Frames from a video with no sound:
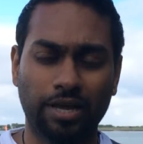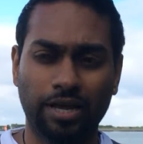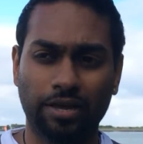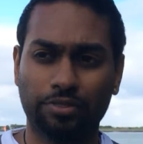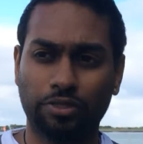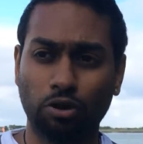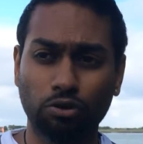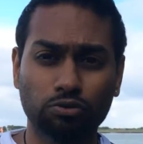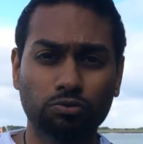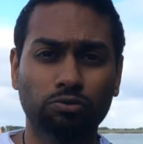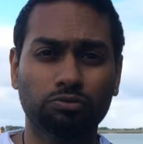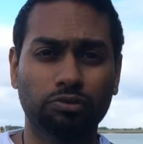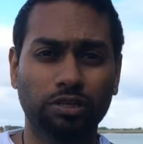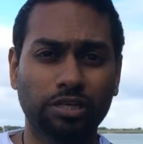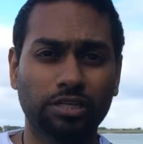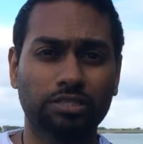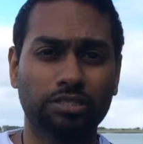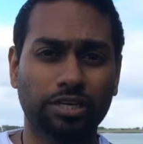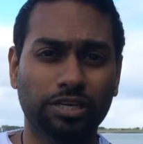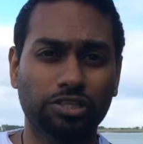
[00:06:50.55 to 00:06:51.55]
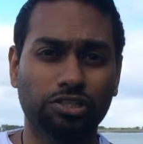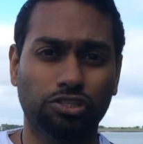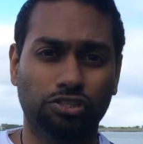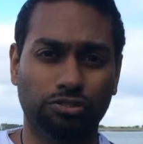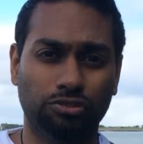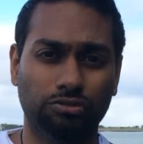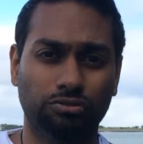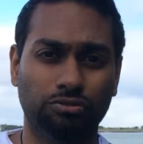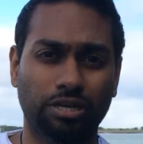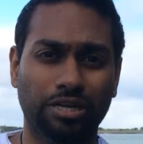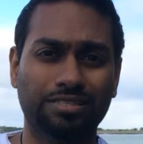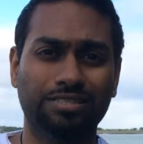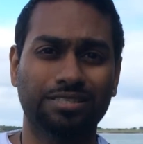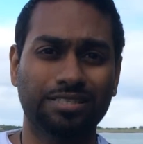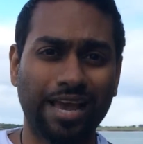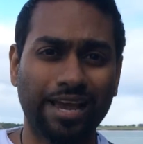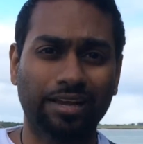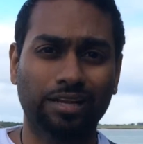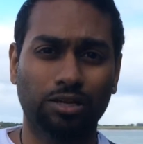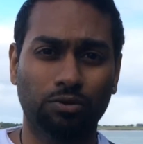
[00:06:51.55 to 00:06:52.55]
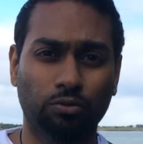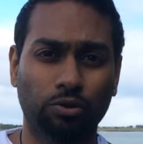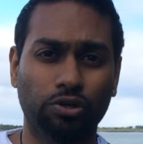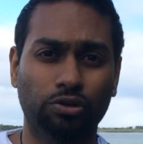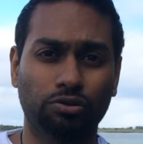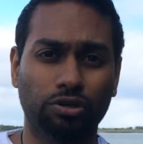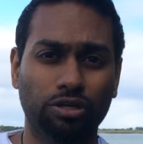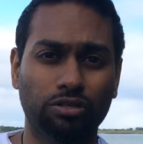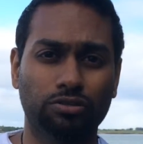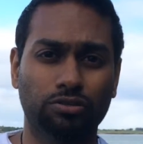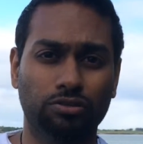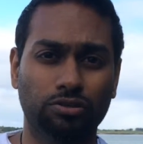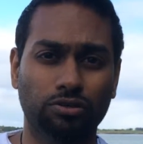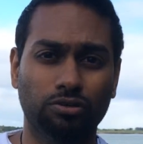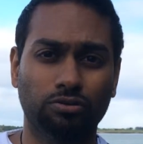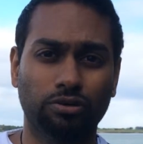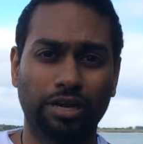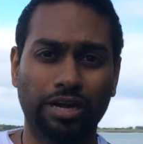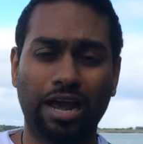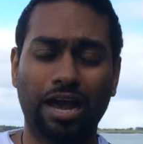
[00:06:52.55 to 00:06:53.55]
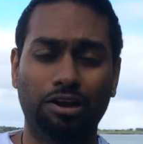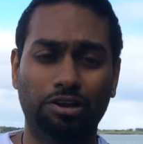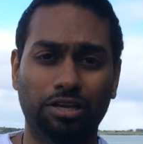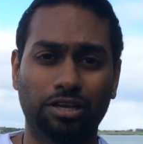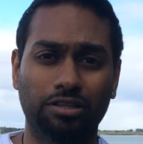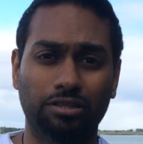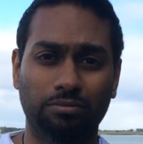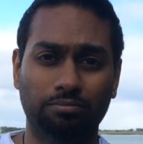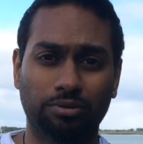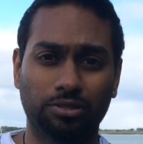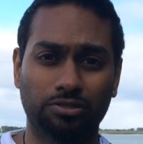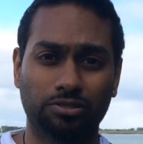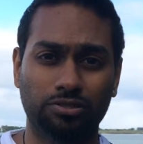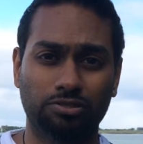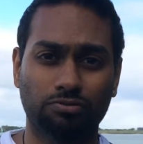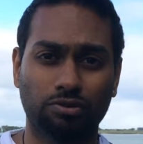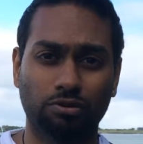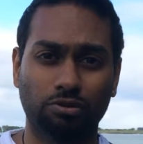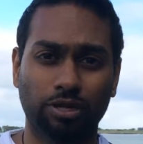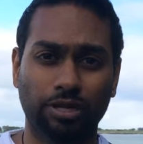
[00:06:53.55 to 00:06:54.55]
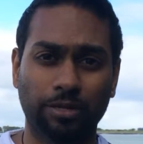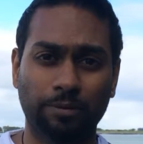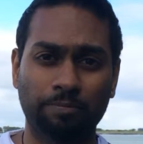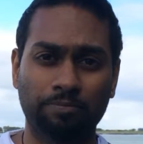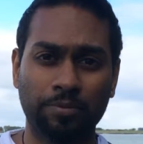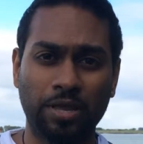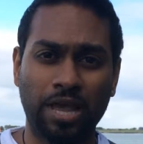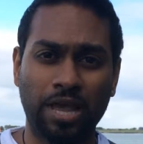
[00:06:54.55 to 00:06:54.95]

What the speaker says: Those will really teach you exactly what you need to do and how to get the business rolling.